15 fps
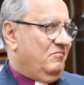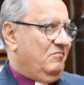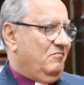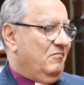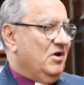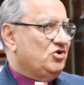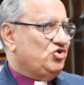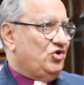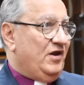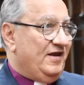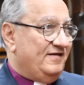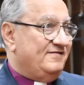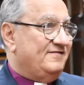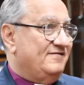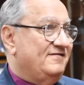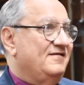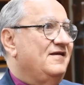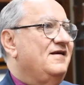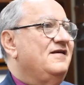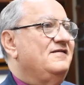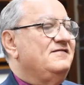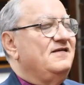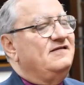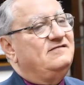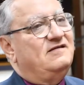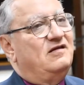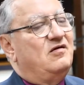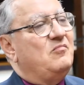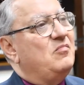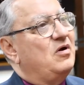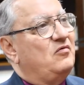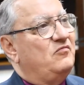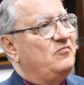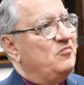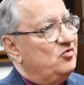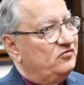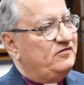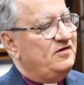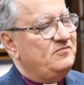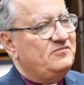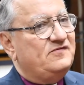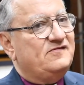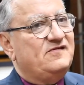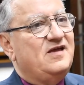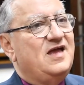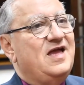much less than the number of Muslims,